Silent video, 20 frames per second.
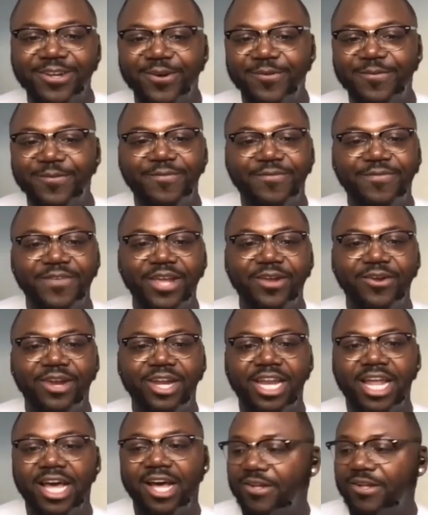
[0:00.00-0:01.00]
you know
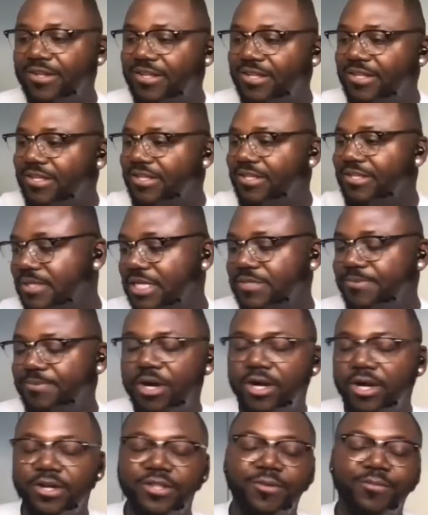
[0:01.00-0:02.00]
figure it out but it's,
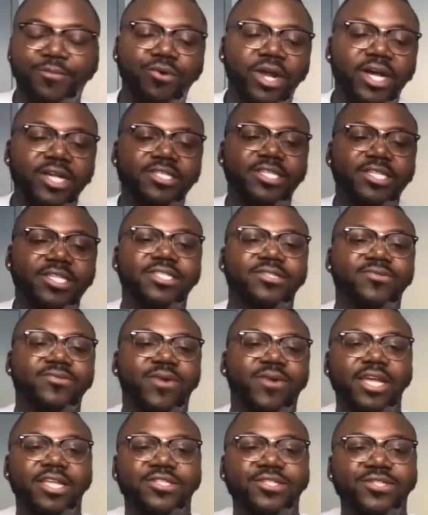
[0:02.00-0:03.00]
it's part of the
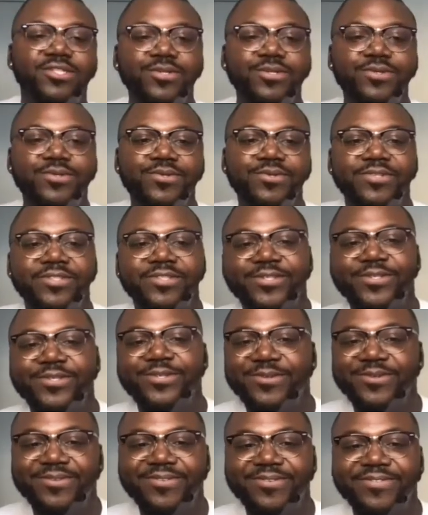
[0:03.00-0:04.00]
process right to
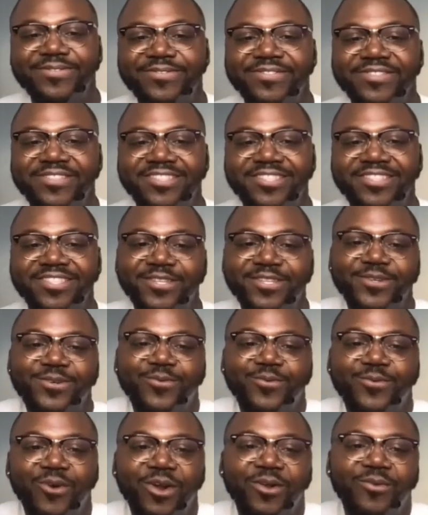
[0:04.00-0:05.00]
to
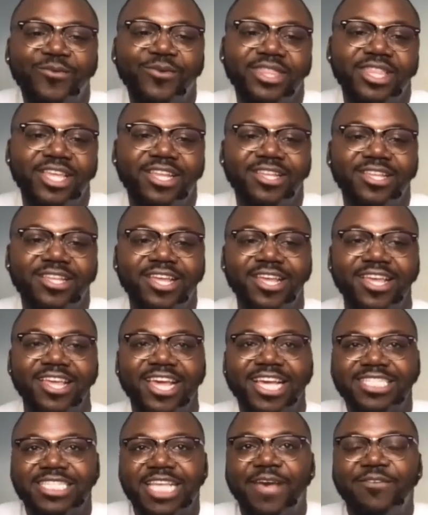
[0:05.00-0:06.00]
to work within
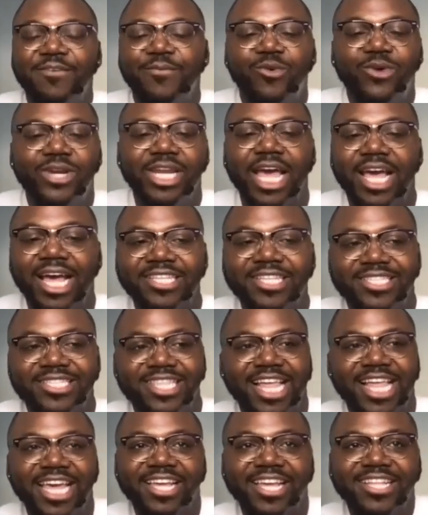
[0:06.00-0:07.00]
because everyone
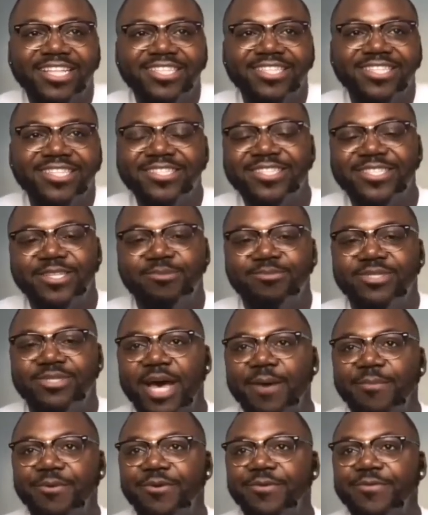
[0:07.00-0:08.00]
has like
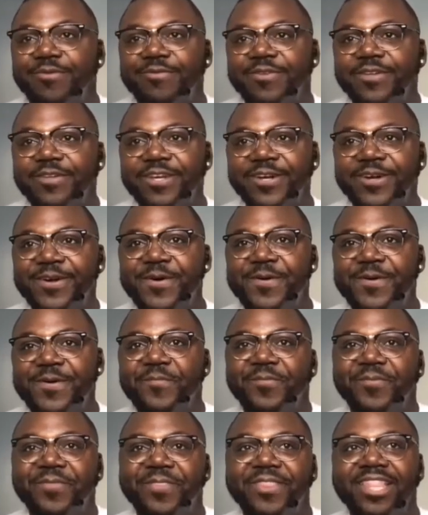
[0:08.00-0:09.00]
some type of
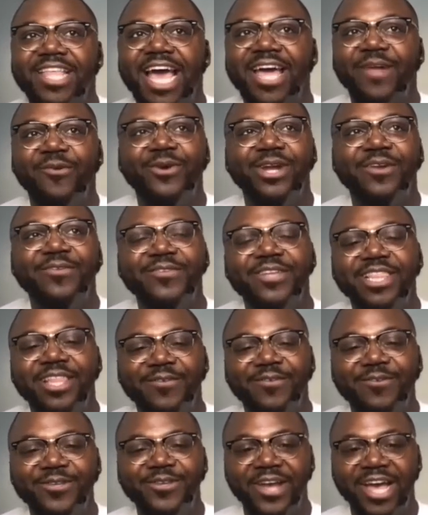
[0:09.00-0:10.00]
at
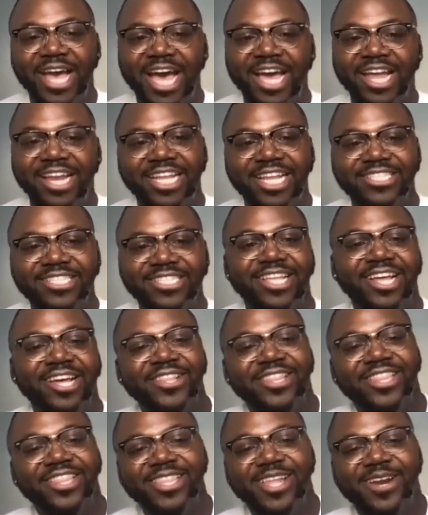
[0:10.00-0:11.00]
whatever level you're at that's the
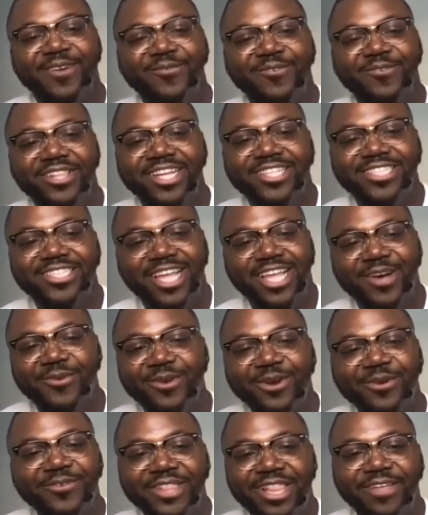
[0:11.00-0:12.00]
other thing that i'm realizing
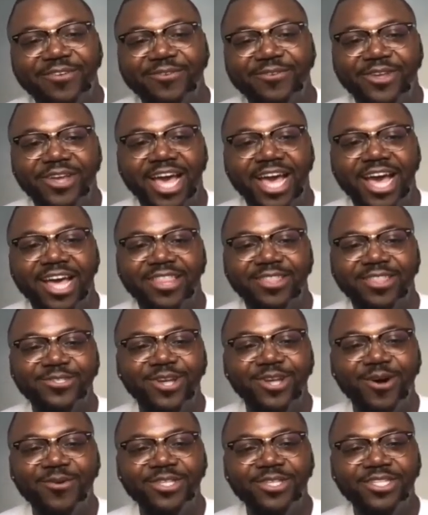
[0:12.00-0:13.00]
like whatever level you're at
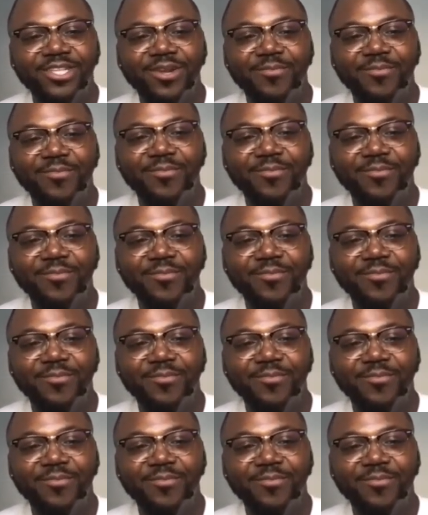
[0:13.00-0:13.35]
there's always